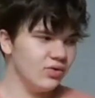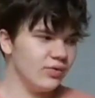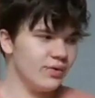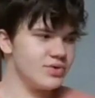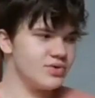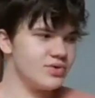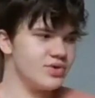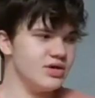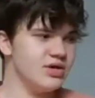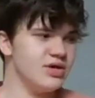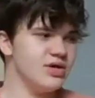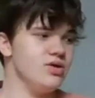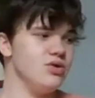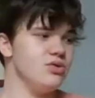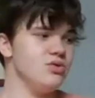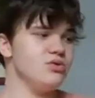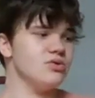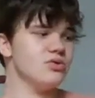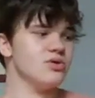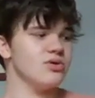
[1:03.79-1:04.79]
was he
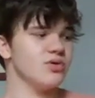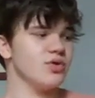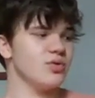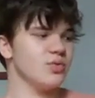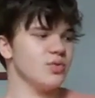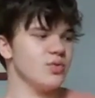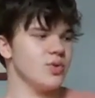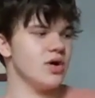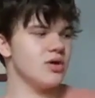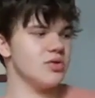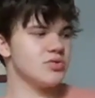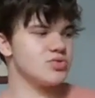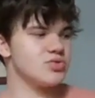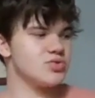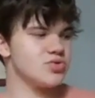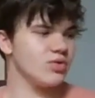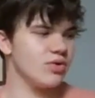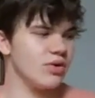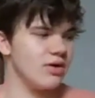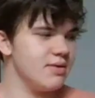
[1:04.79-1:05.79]
using the wrong
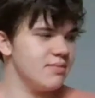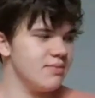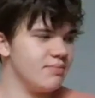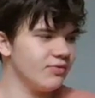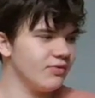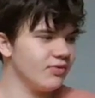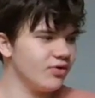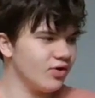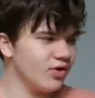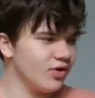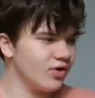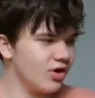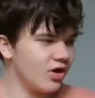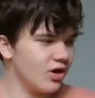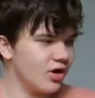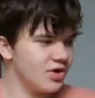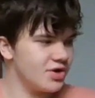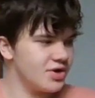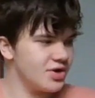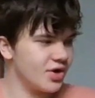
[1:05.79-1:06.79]
script or
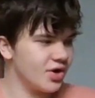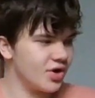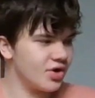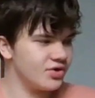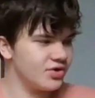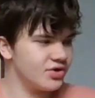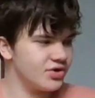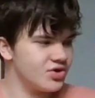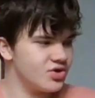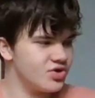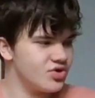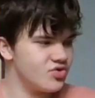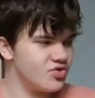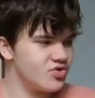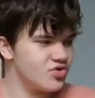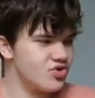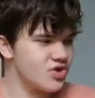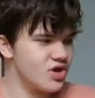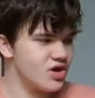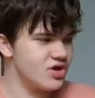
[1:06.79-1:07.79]
or, or did
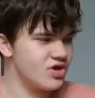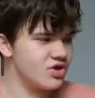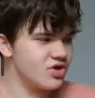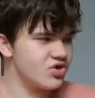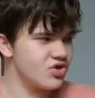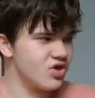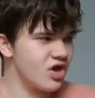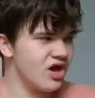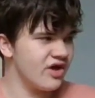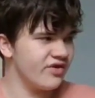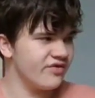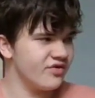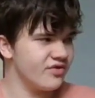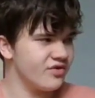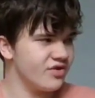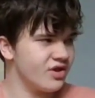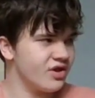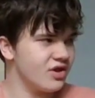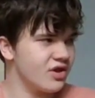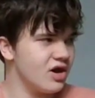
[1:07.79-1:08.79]
you change
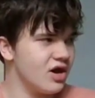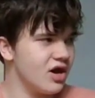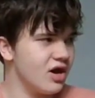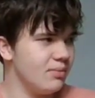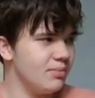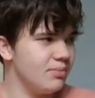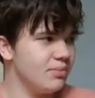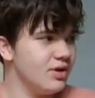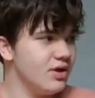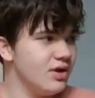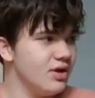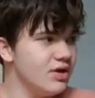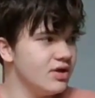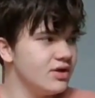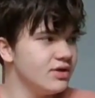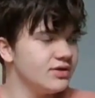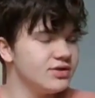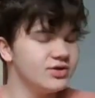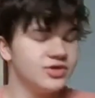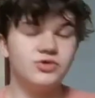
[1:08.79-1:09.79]
everything up
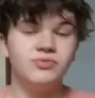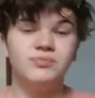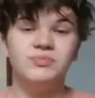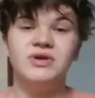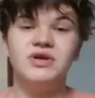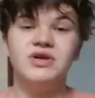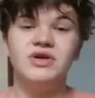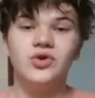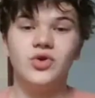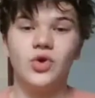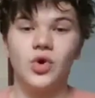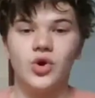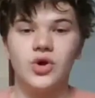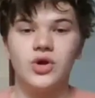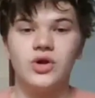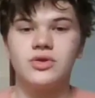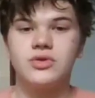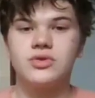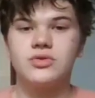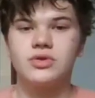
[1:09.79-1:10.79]
to be
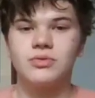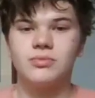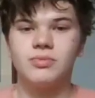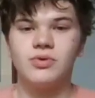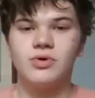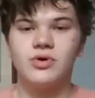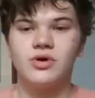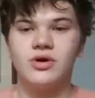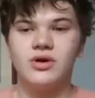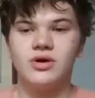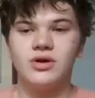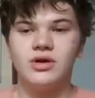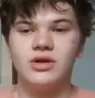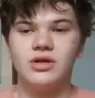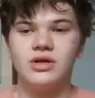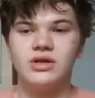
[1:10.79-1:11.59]
Norton support?